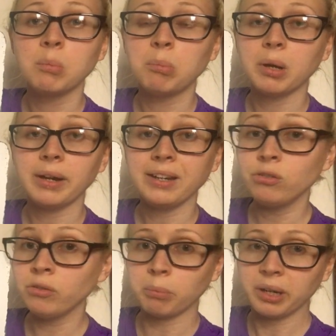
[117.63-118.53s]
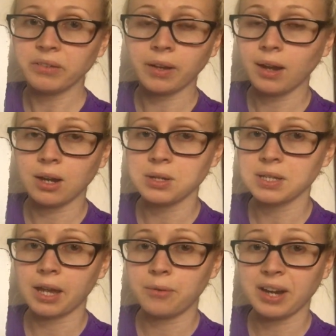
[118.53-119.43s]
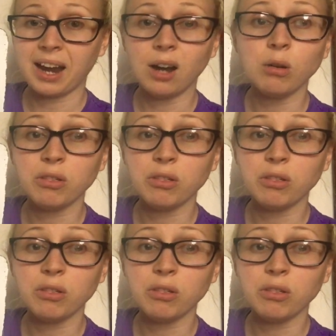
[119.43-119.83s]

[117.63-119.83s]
but it doesn't matter how you sound it out.